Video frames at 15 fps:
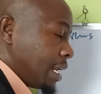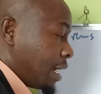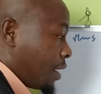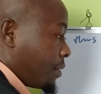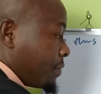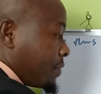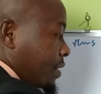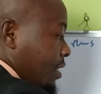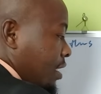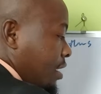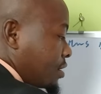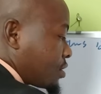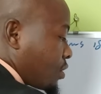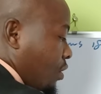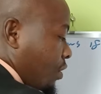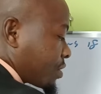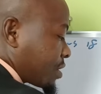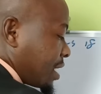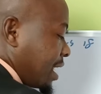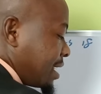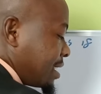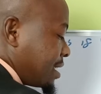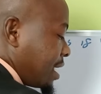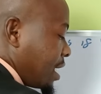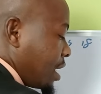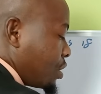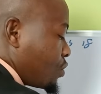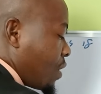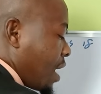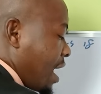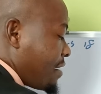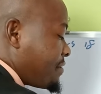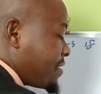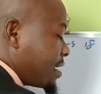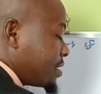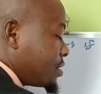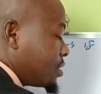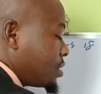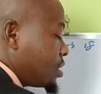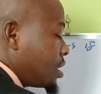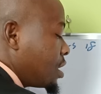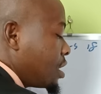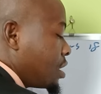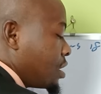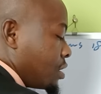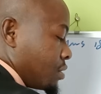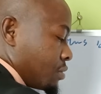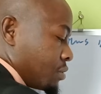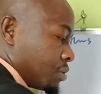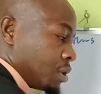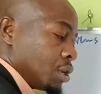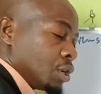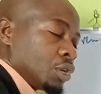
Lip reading: now these stocks, let's say you have zero